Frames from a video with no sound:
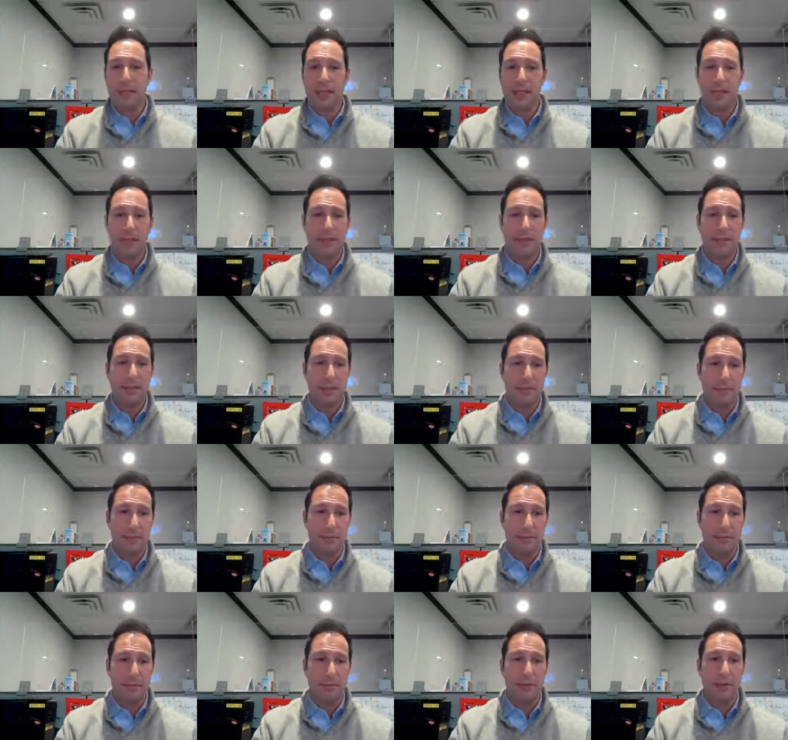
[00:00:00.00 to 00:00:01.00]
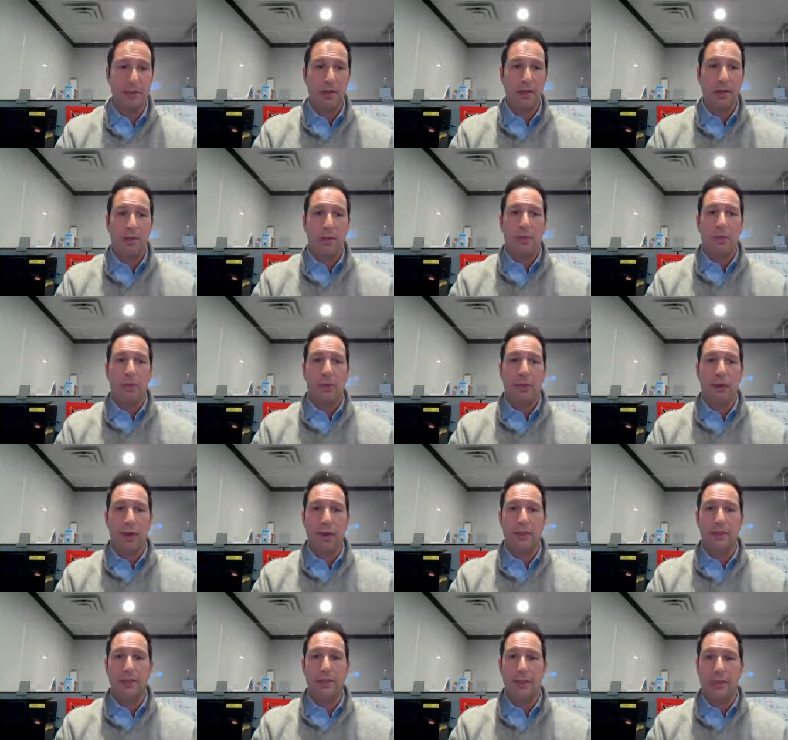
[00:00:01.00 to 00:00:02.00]
that this team,
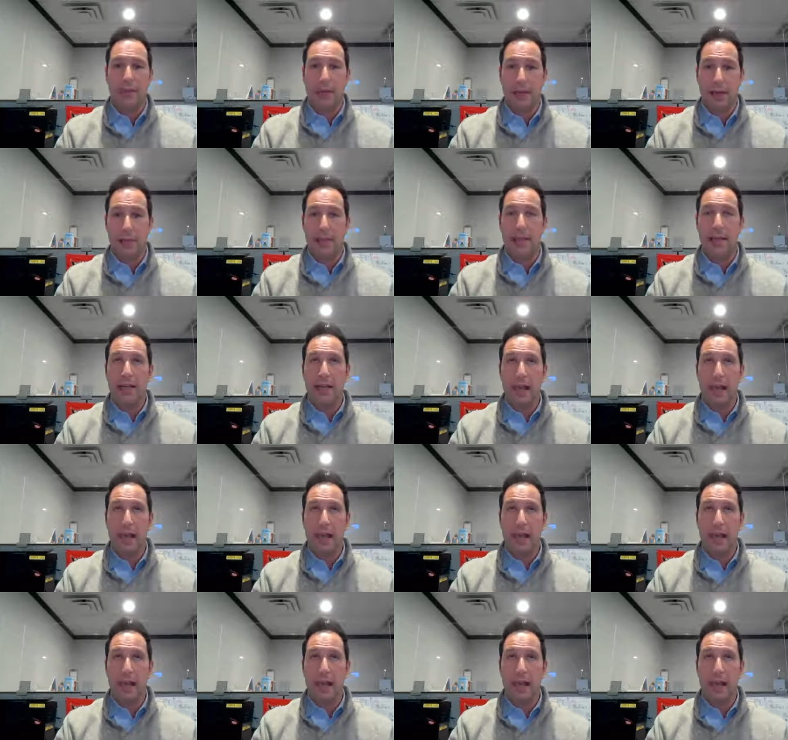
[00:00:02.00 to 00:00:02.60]
when it is a gimme